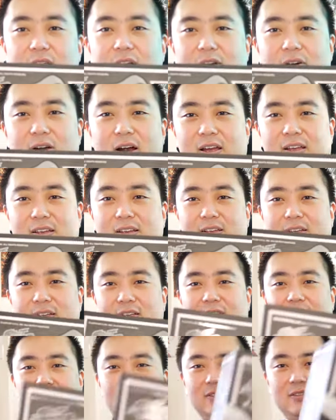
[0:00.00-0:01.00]
Alright,
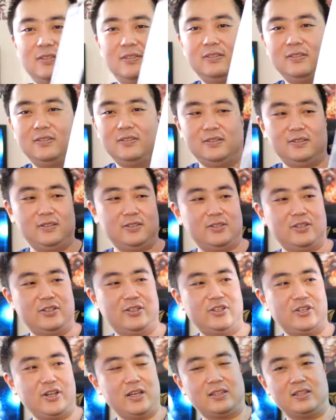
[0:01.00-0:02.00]

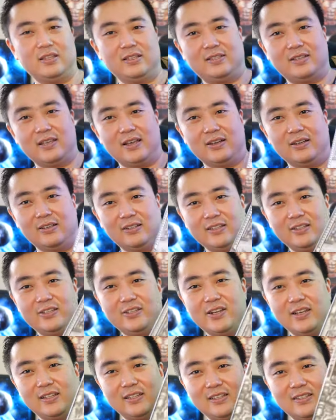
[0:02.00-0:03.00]
check this out.
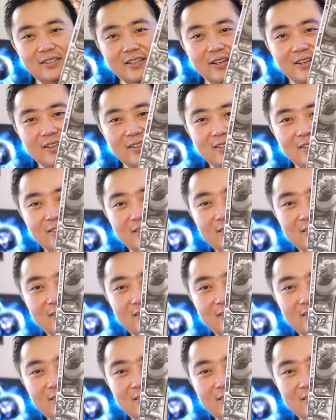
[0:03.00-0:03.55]
Check this out.